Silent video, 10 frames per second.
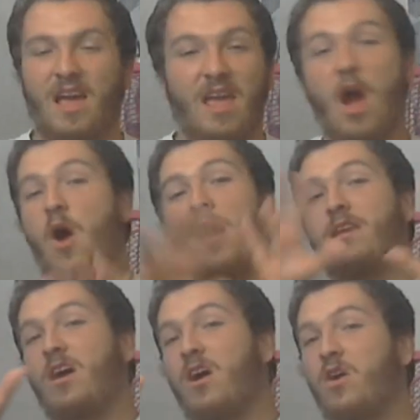You know, I
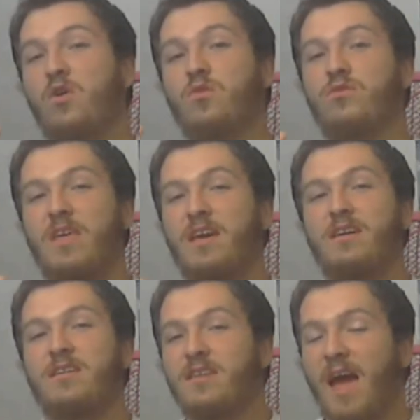know
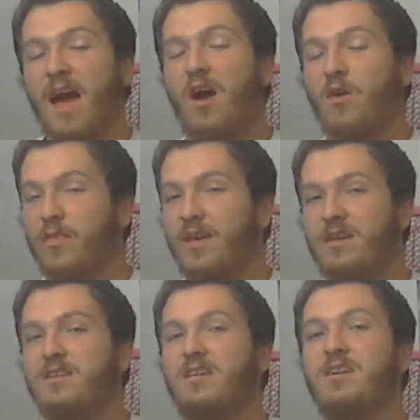that now that